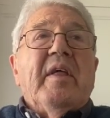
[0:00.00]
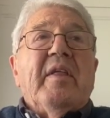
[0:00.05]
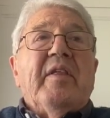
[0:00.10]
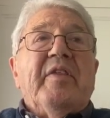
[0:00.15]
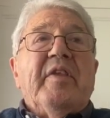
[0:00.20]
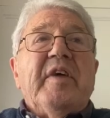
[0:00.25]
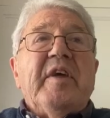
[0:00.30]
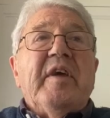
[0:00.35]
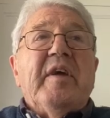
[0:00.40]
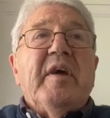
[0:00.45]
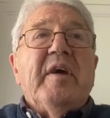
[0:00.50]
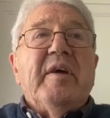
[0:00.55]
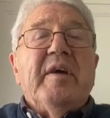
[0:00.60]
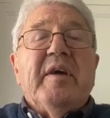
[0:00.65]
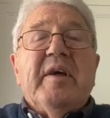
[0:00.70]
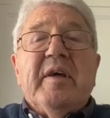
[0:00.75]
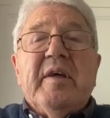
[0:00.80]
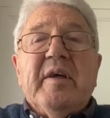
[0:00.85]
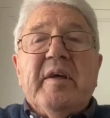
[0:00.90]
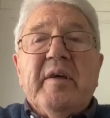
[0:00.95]
The
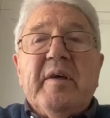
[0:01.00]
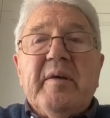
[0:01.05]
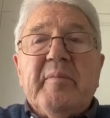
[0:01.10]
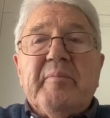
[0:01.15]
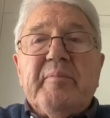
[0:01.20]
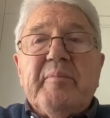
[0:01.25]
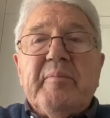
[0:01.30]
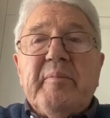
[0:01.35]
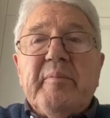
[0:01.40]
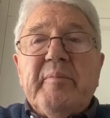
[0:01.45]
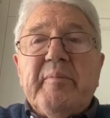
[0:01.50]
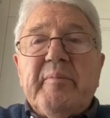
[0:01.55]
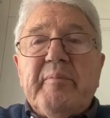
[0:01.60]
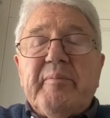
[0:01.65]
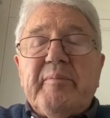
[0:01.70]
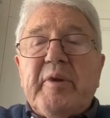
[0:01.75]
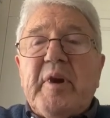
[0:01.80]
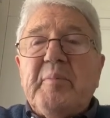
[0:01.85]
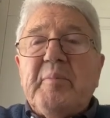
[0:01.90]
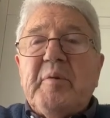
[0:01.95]

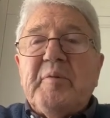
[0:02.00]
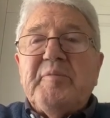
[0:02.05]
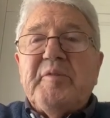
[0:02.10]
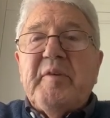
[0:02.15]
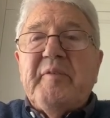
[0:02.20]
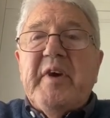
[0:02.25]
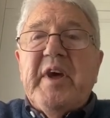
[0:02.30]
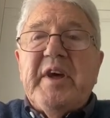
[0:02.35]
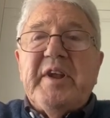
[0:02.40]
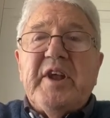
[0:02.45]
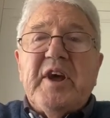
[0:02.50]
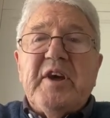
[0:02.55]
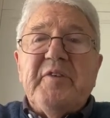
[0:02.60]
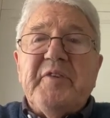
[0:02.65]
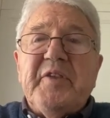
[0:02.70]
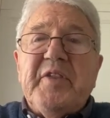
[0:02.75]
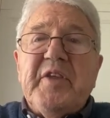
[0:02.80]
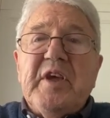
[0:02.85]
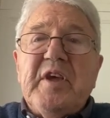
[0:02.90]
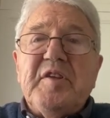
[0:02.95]
problems I've had over
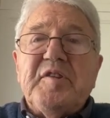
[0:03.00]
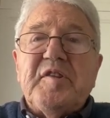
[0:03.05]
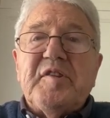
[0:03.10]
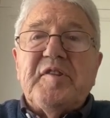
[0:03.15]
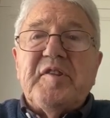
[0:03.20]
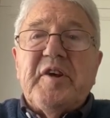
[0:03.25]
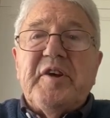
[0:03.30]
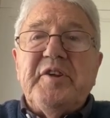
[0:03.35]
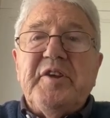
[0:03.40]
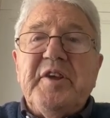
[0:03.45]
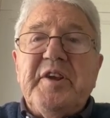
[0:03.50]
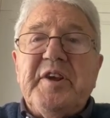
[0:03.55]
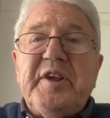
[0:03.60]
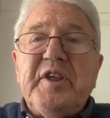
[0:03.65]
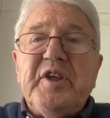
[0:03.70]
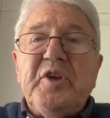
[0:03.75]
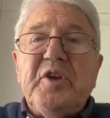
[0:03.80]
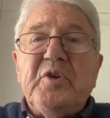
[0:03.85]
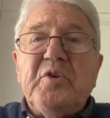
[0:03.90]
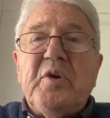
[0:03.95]
the years is I needed a
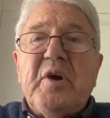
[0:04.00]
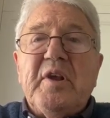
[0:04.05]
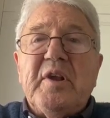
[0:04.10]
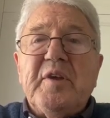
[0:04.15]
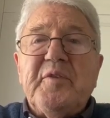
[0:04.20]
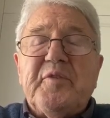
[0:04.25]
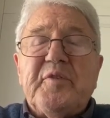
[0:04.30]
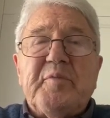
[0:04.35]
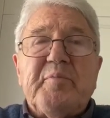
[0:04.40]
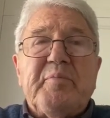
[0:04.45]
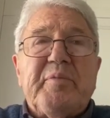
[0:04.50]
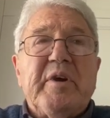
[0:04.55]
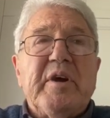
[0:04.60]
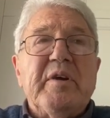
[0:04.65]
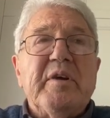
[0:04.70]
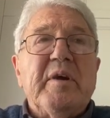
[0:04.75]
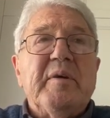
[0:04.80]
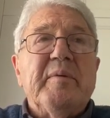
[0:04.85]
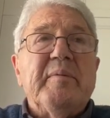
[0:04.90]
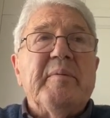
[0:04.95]

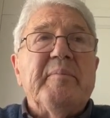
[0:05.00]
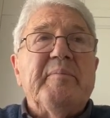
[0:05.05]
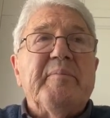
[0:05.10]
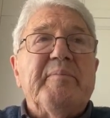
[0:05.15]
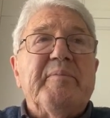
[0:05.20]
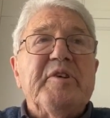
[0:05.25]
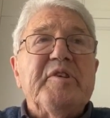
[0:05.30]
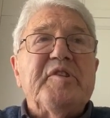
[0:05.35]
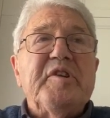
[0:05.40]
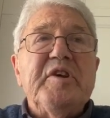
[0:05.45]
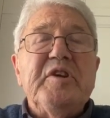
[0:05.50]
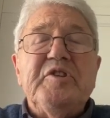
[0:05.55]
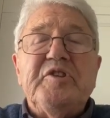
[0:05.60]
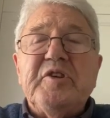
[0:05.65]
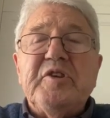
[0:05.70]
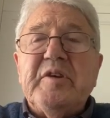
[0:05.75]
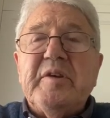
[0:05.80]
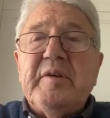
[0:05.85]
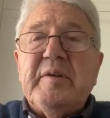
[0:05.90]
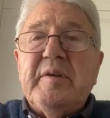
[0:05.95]
Eurolift
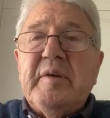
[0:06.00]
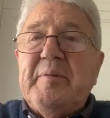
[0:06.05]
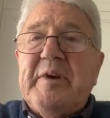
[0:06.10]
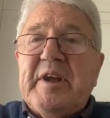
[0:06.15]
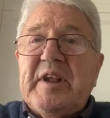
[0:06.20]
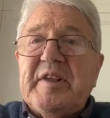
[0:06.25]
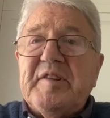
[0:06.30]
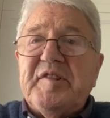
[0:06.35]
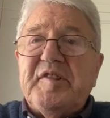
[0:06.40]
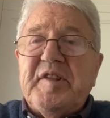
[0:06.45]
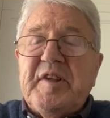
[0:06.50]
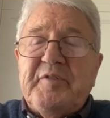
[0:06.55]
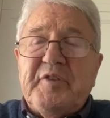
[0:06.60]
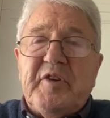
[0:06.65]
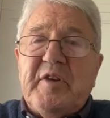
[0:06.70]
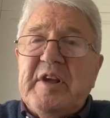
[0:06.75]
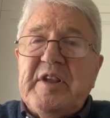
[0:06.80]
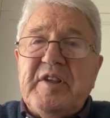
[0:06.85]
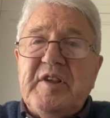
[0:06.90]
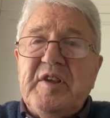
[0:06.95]
procedure about 7
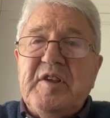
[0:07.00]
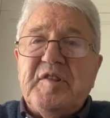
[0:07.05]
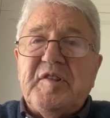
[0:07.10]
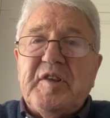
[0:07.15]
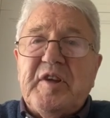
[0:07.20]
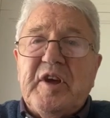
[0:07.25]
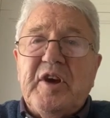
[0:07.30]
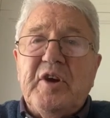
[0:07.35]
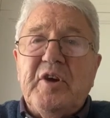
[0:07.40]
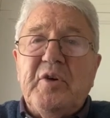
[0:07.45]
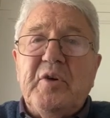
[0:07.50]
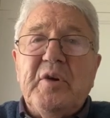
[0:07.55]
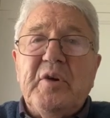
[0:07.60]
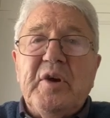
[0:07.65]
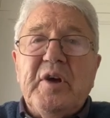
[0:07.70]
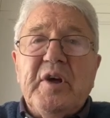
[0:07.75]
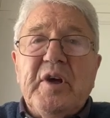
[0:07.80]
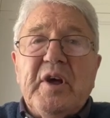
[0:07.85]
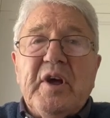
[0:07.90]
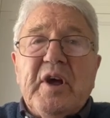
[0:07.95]
or 8 years ago,
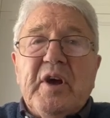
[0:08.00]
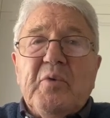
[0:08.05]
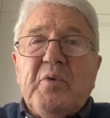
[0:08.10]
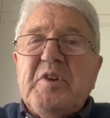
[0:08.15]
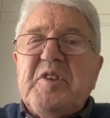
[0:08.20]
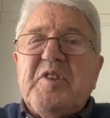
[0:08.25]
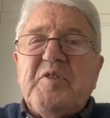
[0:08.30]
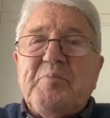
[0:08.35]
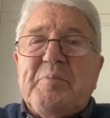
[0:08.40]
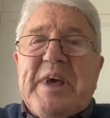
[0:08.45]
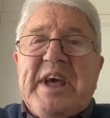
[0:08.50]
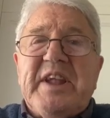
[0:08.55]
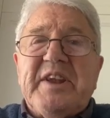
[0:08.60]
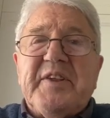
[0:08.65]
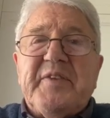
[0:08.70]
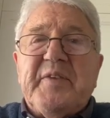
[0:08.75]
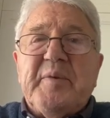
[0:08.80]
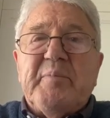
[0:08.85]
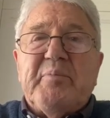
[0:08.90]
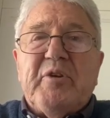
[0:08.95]
which
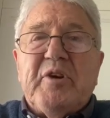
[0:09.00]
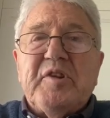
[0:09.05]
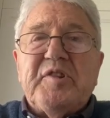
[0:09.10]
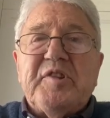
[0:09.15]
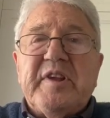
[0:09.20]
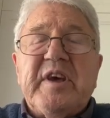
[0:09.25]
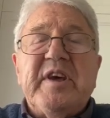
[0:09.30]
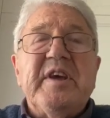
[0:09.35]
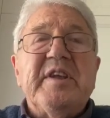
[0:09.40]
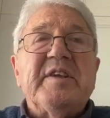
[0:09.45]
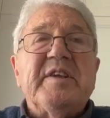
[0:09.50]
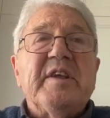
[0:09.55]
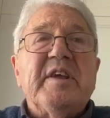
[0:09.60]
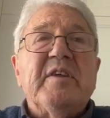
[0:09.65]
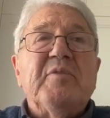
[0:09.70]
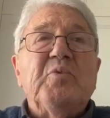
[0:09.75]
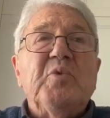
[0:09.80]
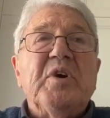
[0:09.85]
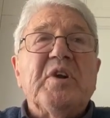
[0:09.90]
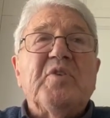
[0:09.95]
banded the prostate
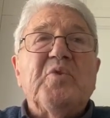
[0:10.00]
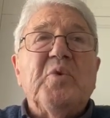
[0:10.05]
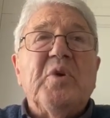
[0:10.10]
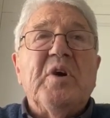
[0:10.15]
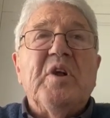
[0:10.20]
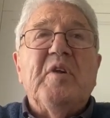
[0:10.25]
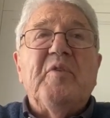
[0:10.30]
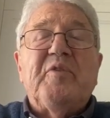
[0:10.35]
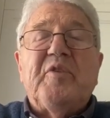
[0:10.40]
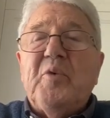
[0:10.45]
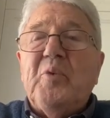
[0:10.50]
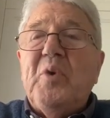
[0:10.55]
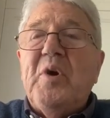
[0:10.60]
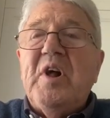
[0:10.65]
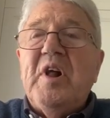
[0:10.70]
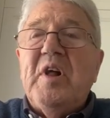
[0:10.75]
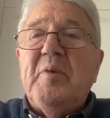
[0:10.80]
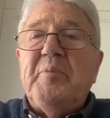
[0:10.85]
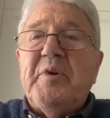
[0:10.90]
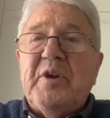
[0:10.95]
and worked well for a
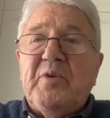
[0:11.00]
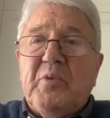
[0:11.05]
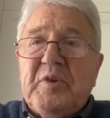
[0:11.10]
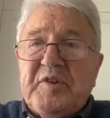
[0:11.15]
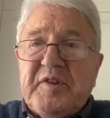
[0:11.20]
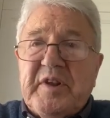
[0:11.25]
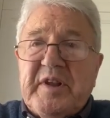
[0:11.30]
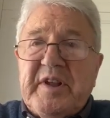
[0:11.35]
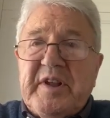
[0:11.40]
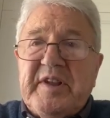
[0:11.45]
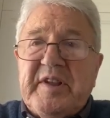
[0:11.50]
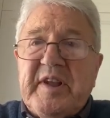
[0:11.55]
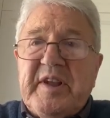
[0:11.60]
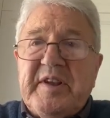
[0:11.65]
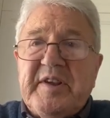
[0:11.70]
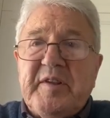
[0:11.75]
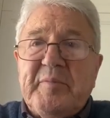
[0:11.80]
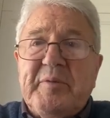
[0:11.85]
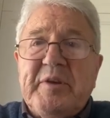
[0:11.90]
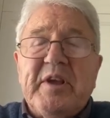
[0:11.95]
while, but it wasn't
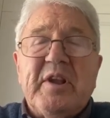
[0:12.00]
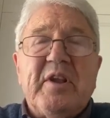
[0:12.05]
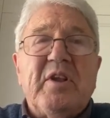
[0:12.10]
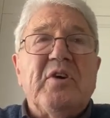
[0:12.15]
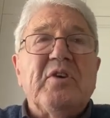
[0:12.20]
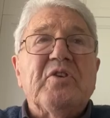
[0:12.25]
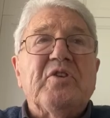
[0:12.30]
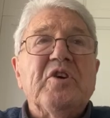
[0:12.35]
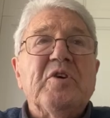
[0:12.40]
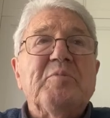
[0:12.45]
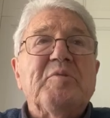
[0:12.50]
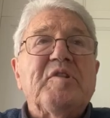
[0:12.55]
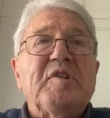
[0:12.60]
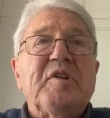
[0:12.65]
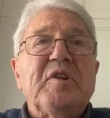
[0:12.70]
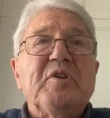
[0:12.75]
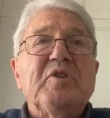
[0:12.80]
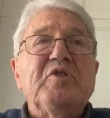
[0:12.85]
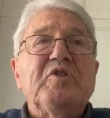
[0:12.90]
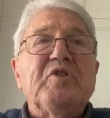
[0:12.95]
intended to be a long-term
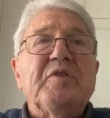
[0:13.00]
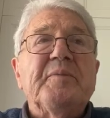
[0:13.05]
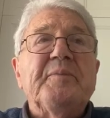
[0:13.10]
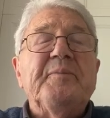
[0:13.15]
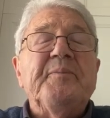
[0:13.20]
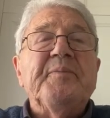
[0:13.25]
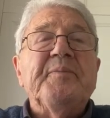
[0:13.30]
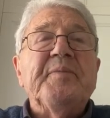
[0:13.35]
solution.